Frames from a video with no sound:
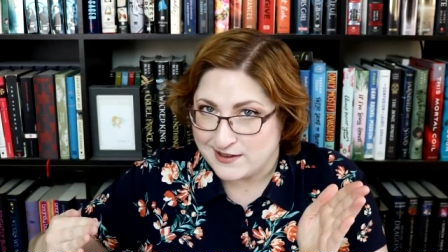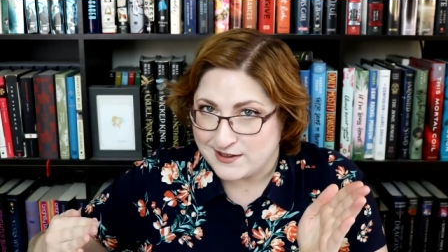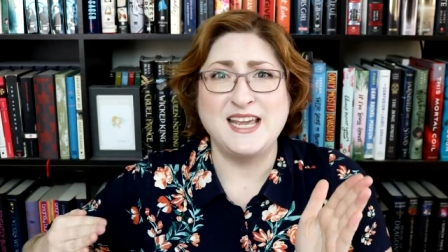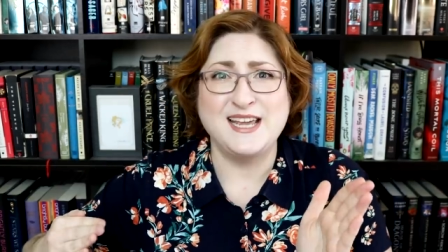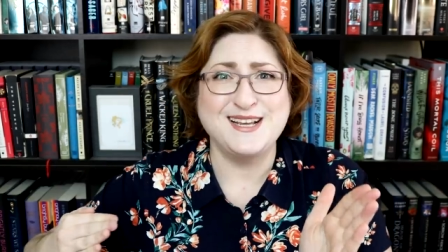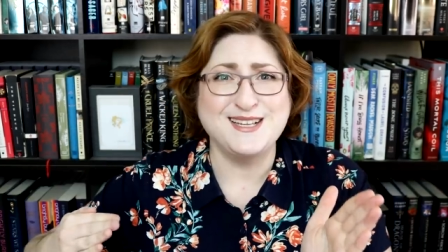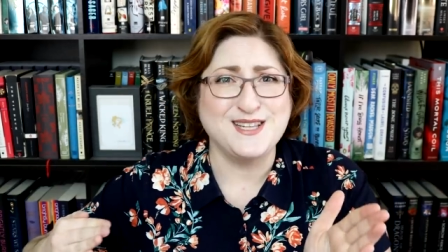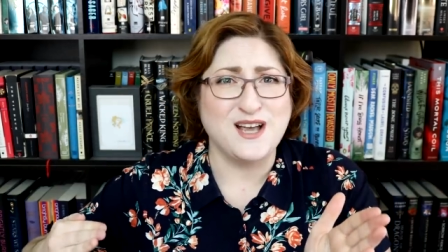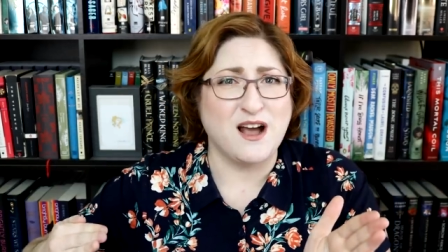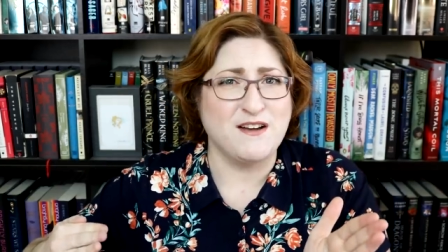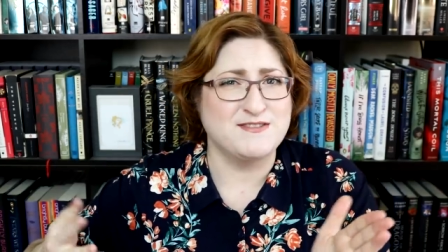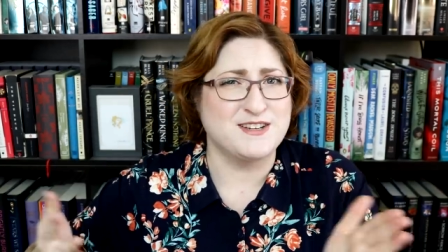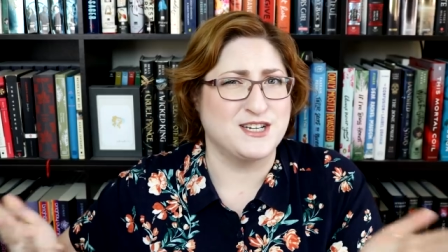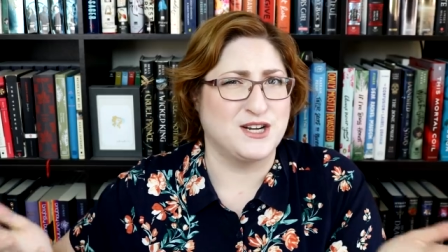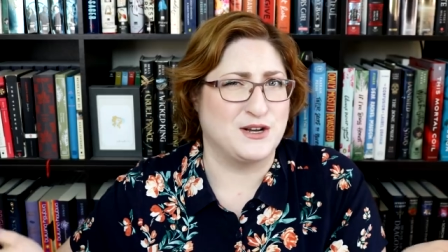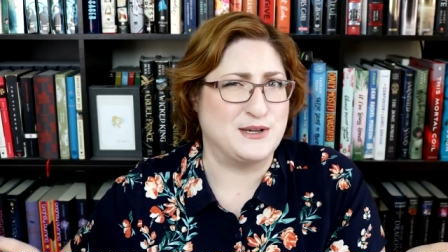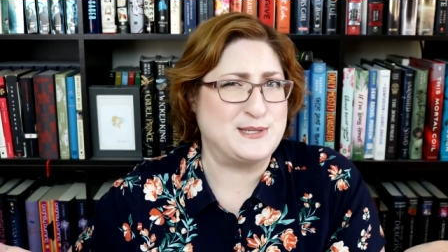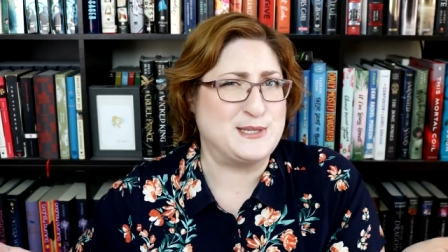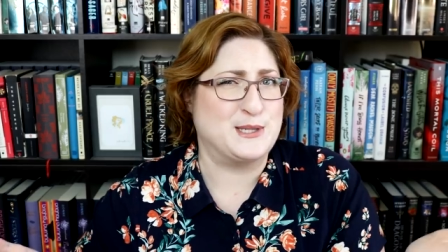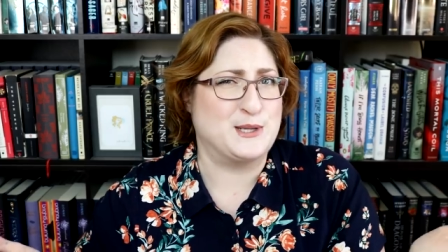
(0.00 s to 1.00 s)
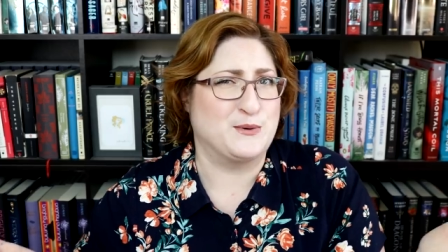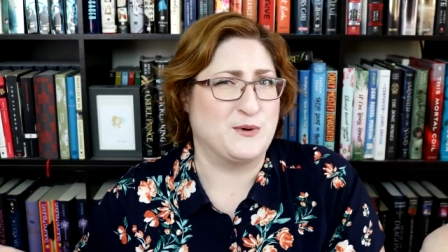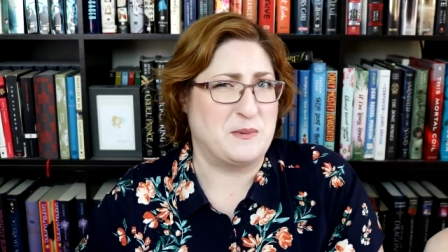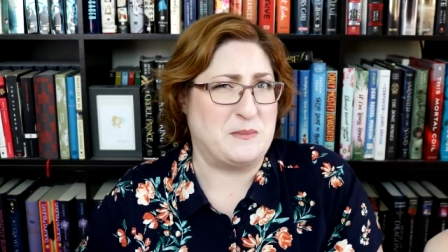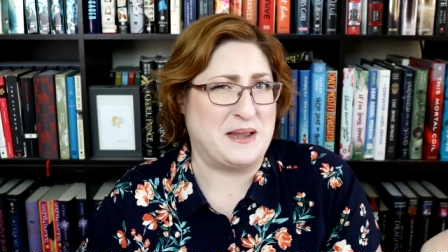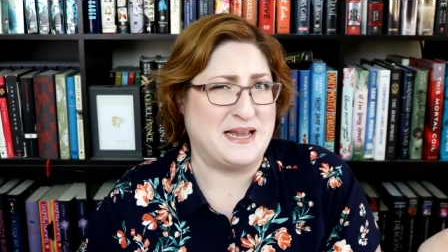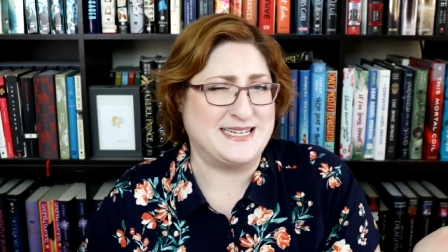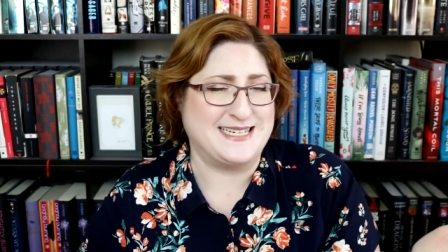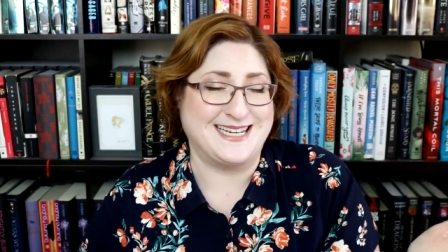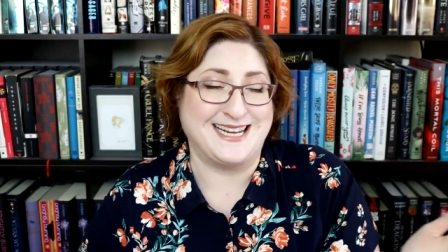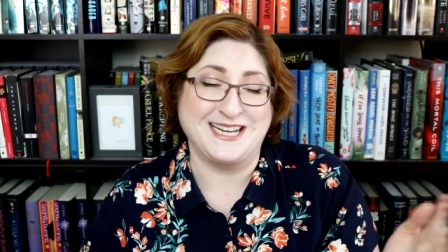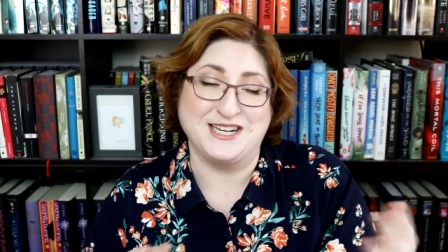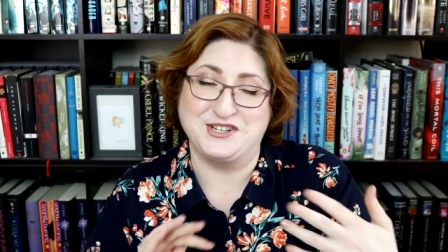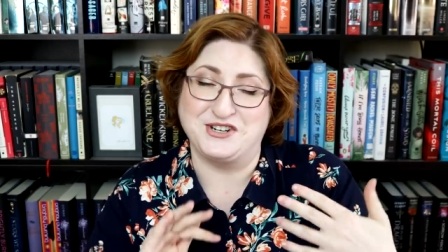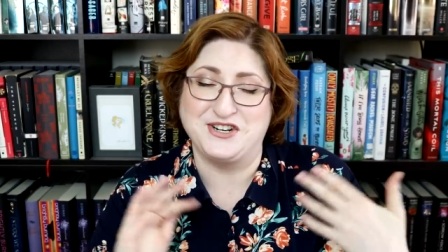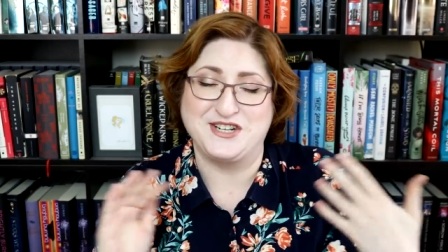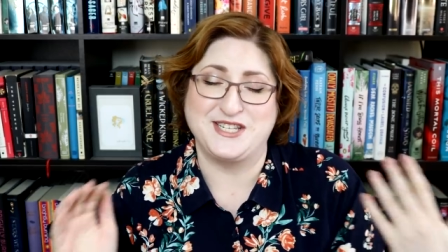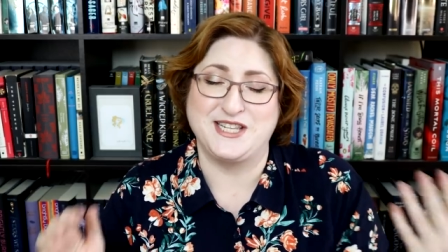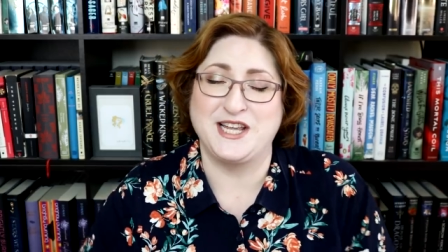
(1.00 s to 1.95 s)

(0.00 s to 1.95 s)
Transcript: is often also the romantic interest.